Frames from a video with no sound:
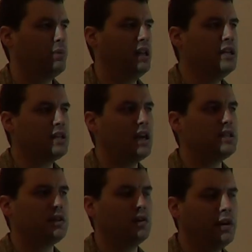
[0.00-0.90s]
but in this case,
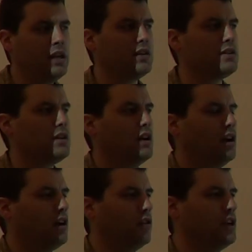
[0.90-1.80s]
there is
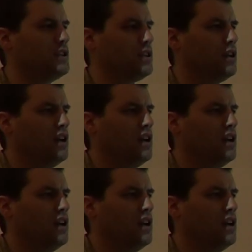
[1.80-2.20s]
a reason.